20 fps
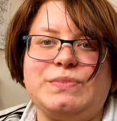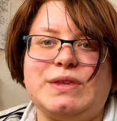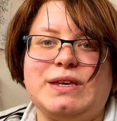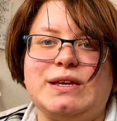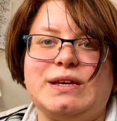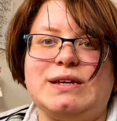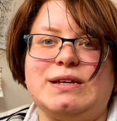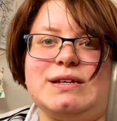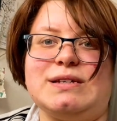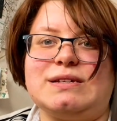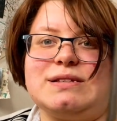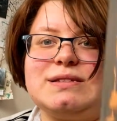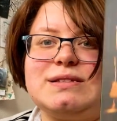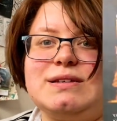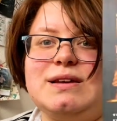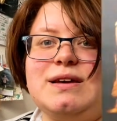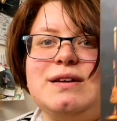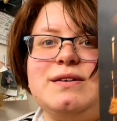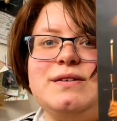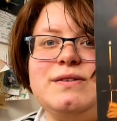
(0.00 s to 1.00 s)
is
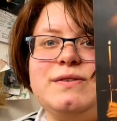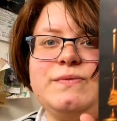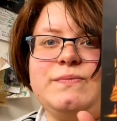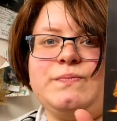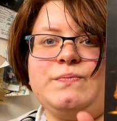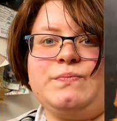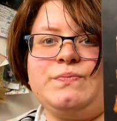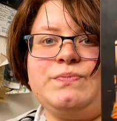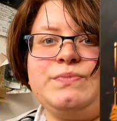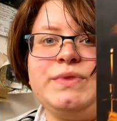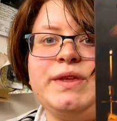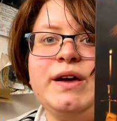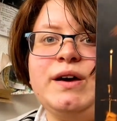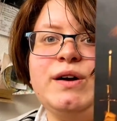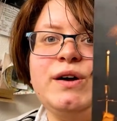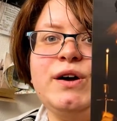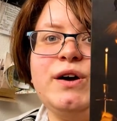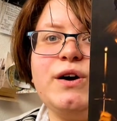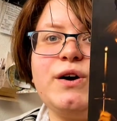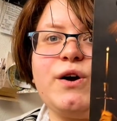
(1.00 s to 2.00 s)

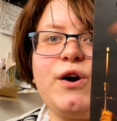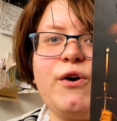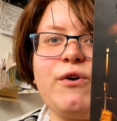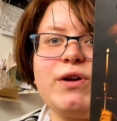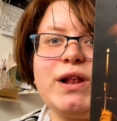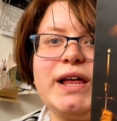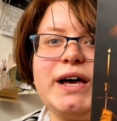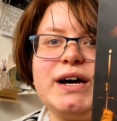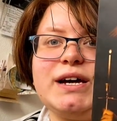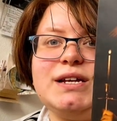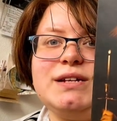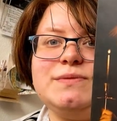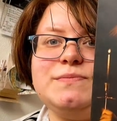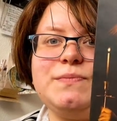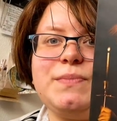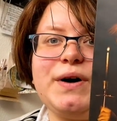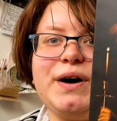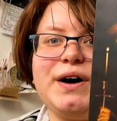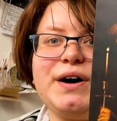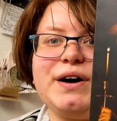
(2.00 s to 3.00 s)
Coraline
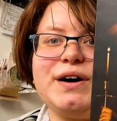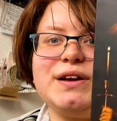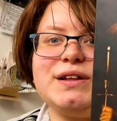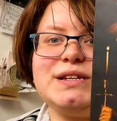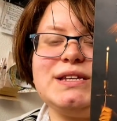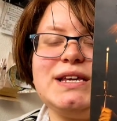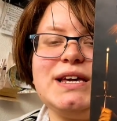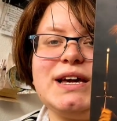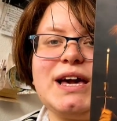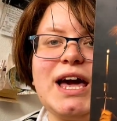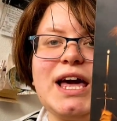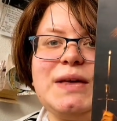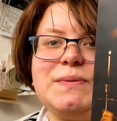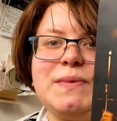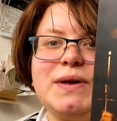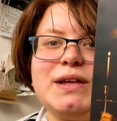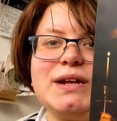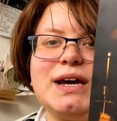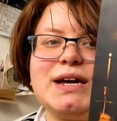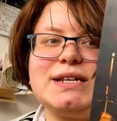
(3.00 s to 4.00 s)
by Neil
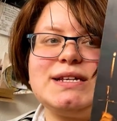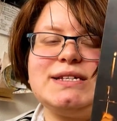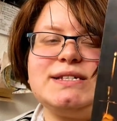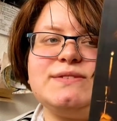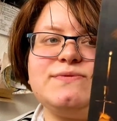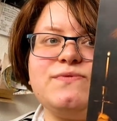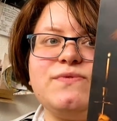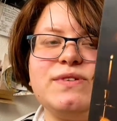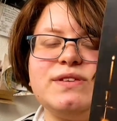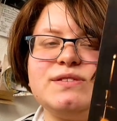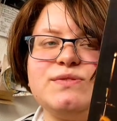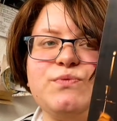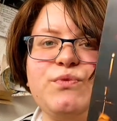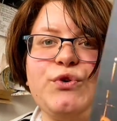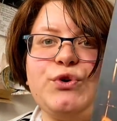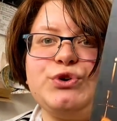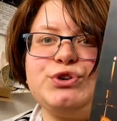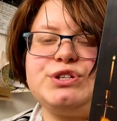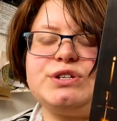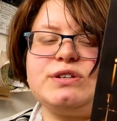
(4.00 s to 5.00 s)
Gaiman, at least this
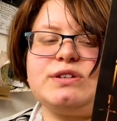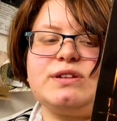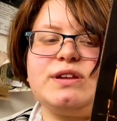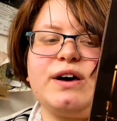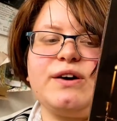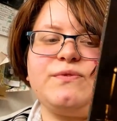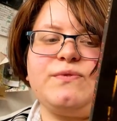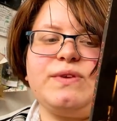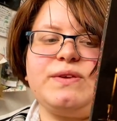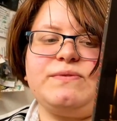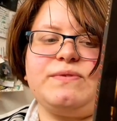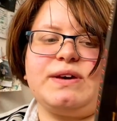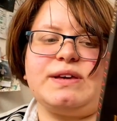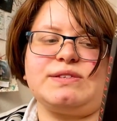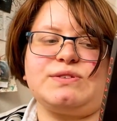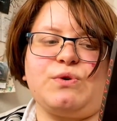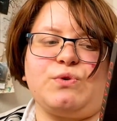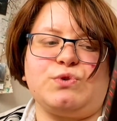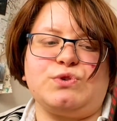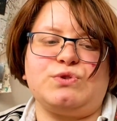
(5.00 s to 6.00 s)
version. I think there's
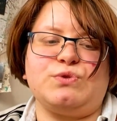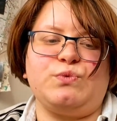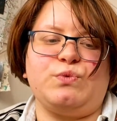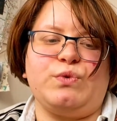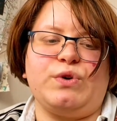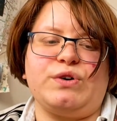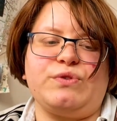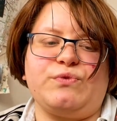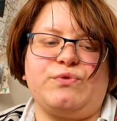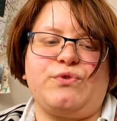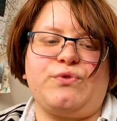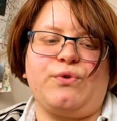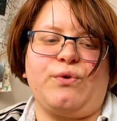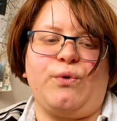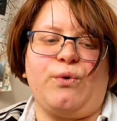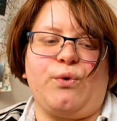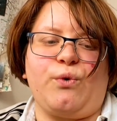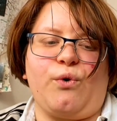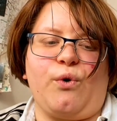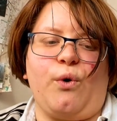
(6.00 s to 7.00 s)
also one
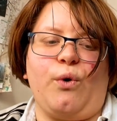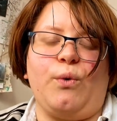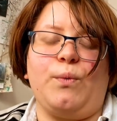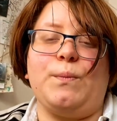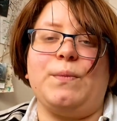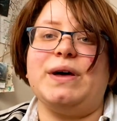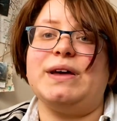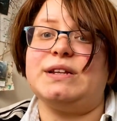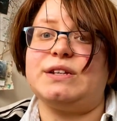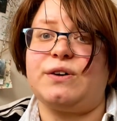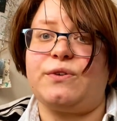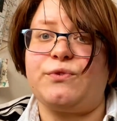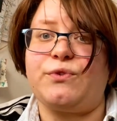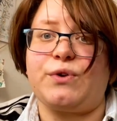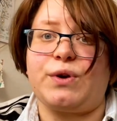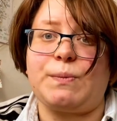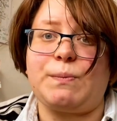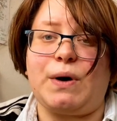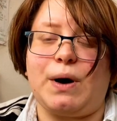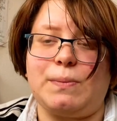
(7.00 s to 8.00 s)
from a
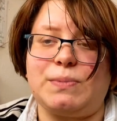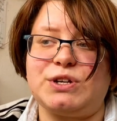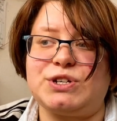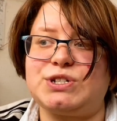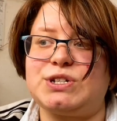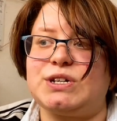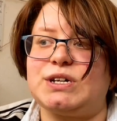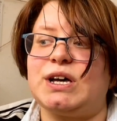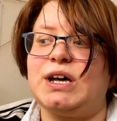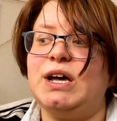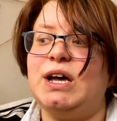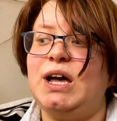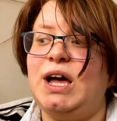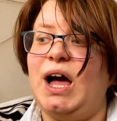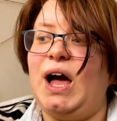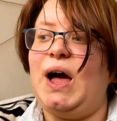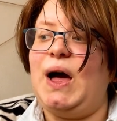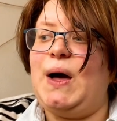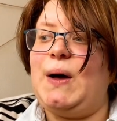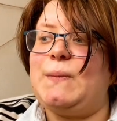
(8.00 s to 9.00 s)
different publisher.
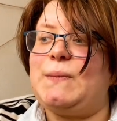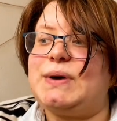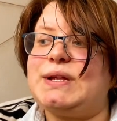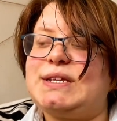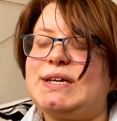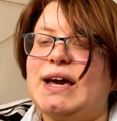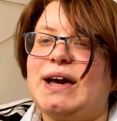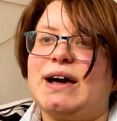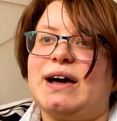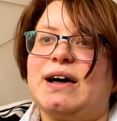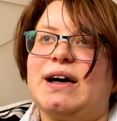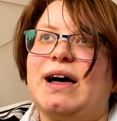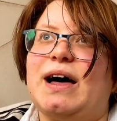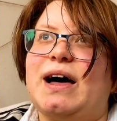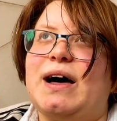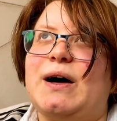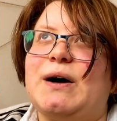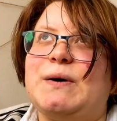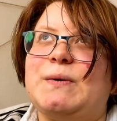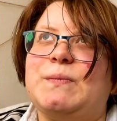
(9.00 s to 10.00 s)
But yeah,
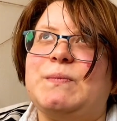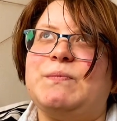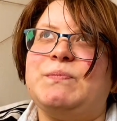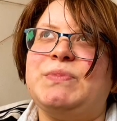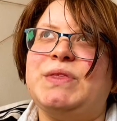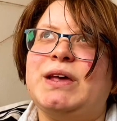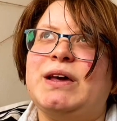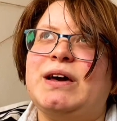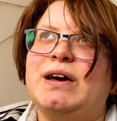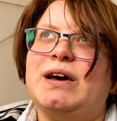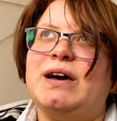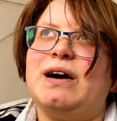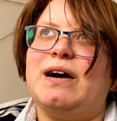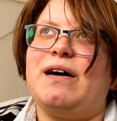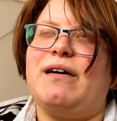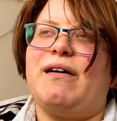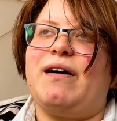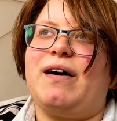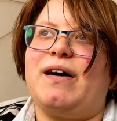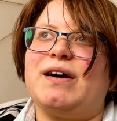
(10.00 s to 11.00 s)

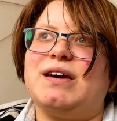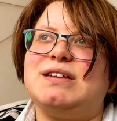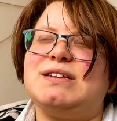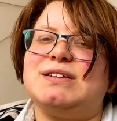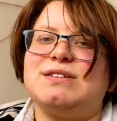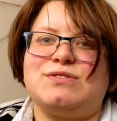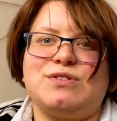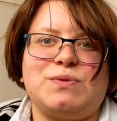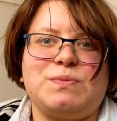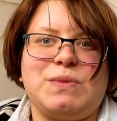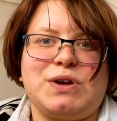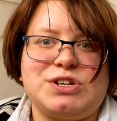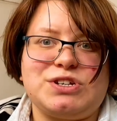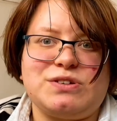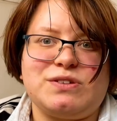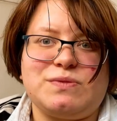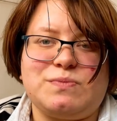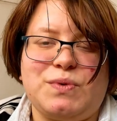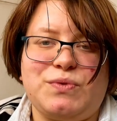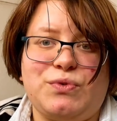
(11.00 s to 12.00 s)
I did not mention
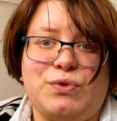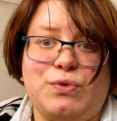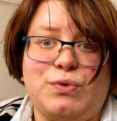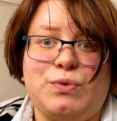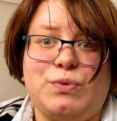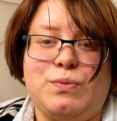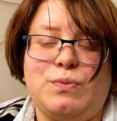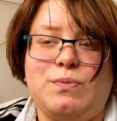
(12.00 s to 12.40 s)
it before.